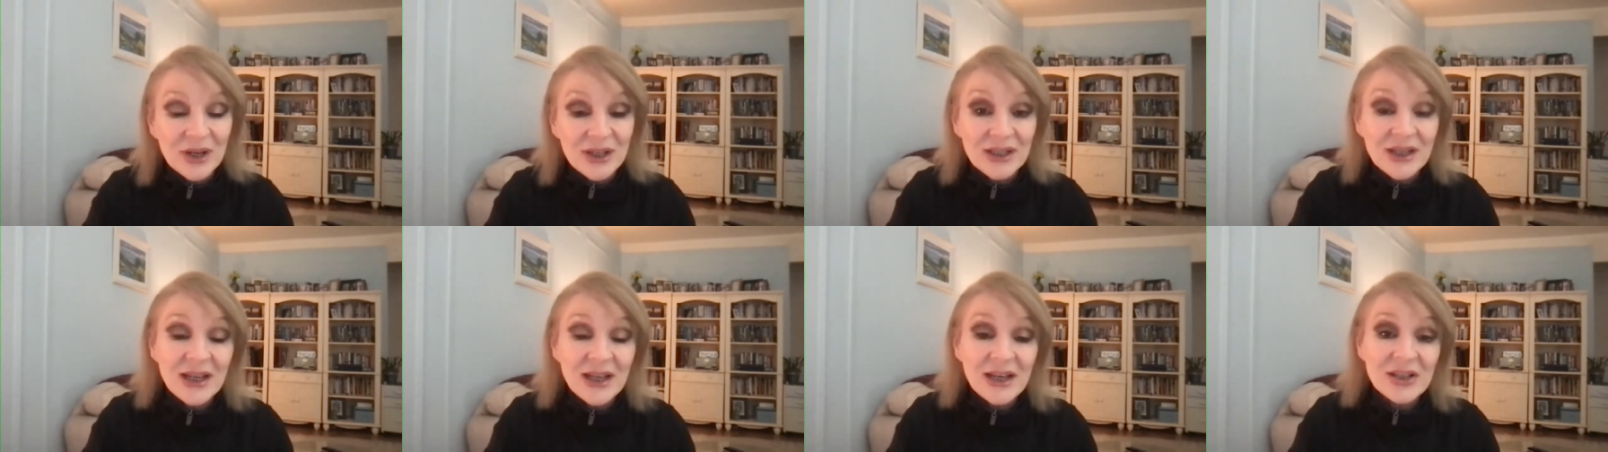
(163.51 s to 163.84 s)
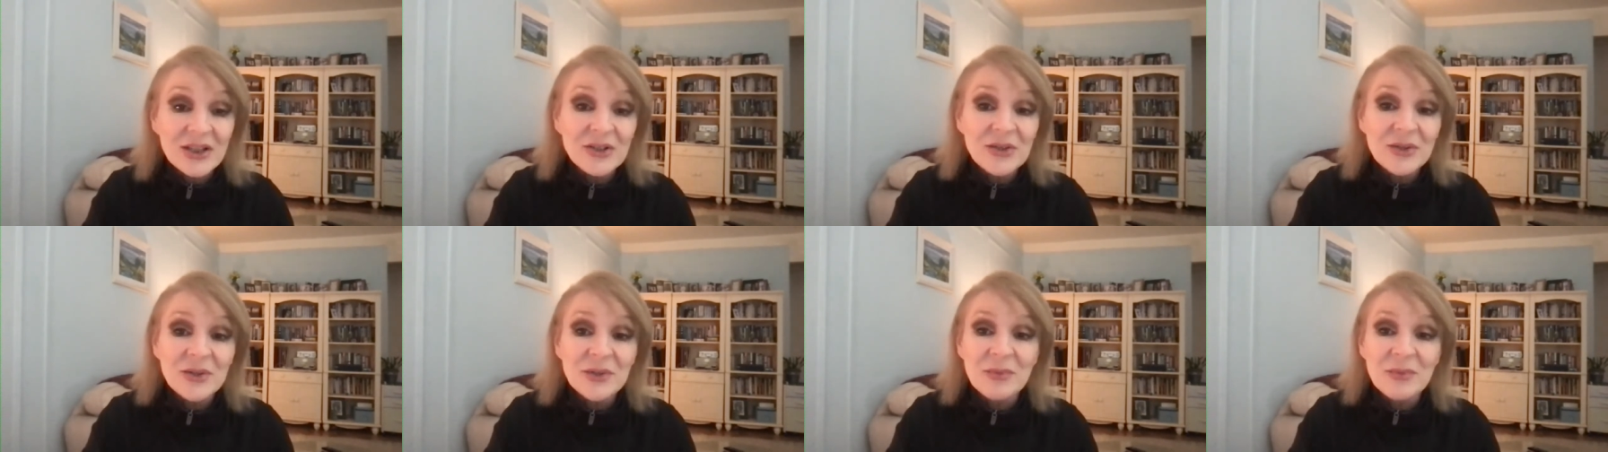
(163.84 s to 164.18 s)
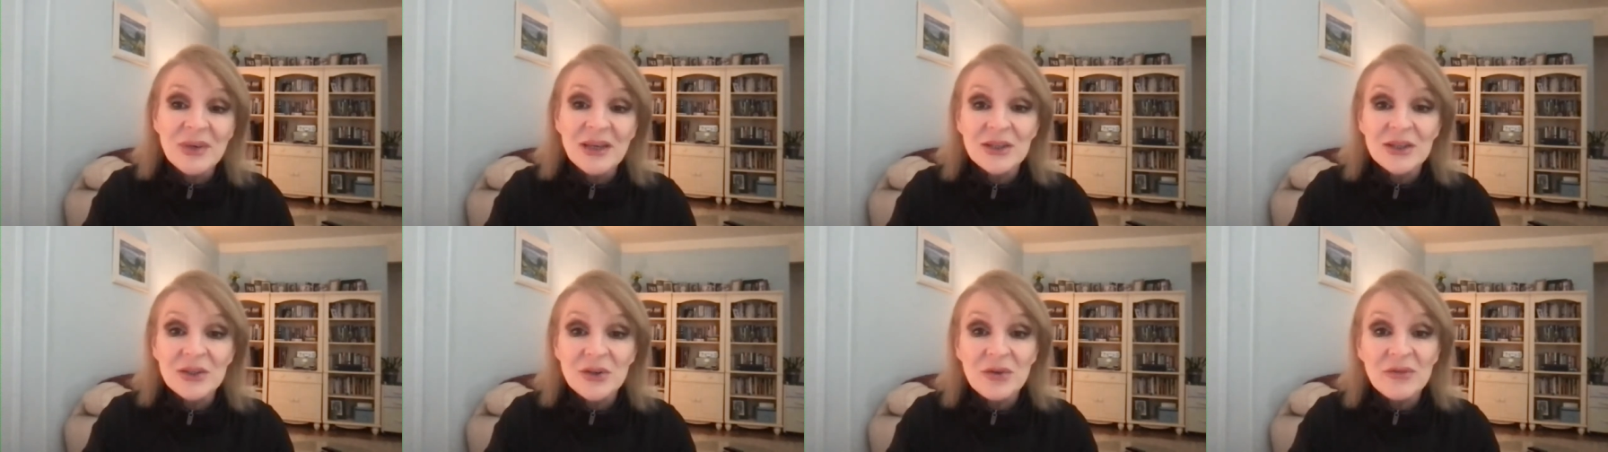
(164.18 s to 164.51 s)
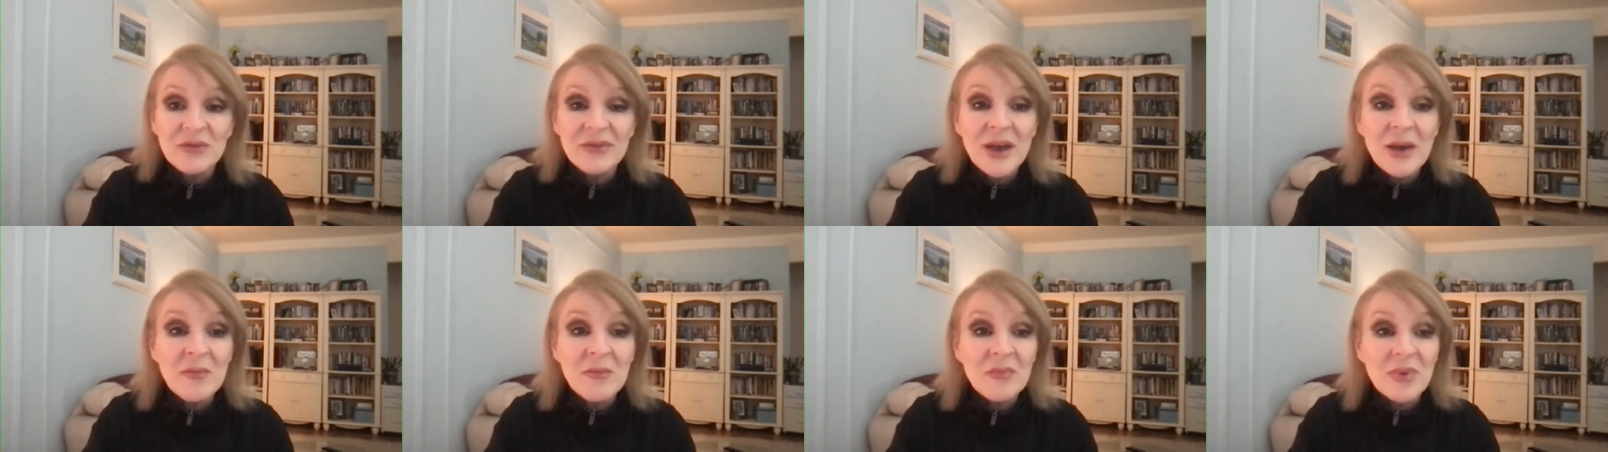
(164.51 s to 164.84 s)
It actually just means
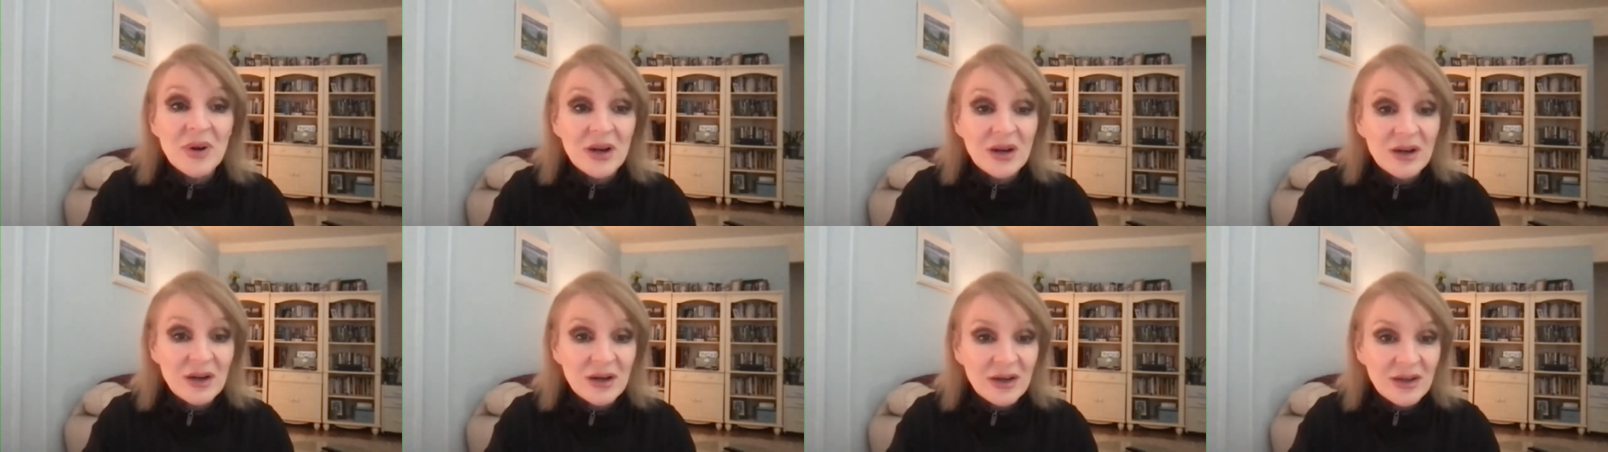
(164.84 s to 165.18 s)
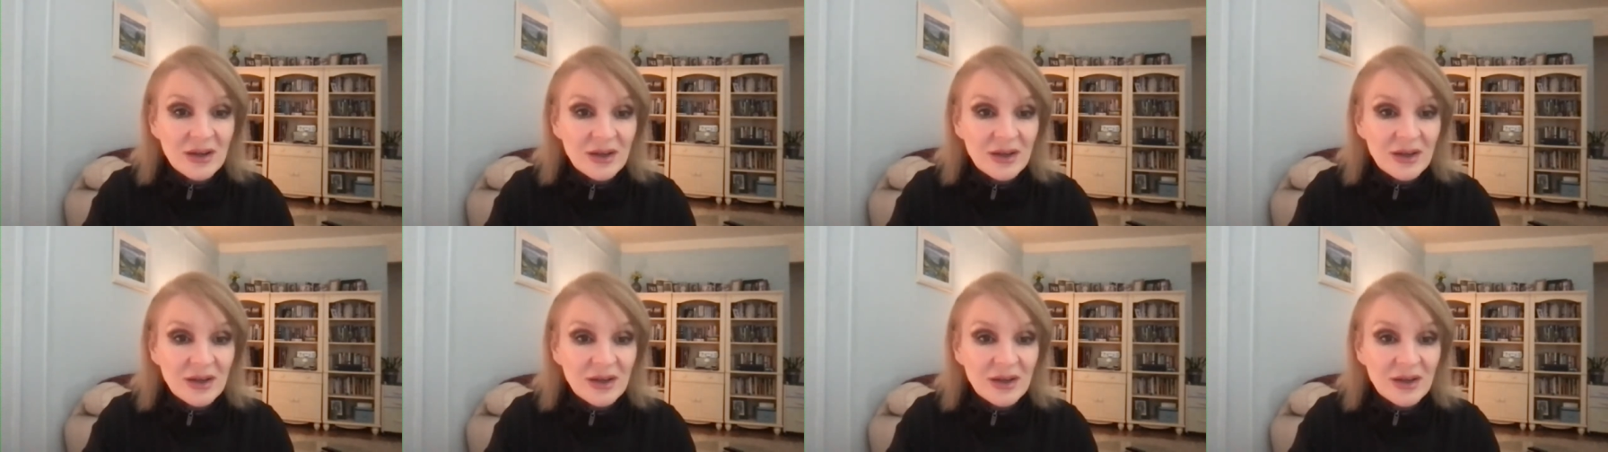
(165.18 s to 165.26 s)
November.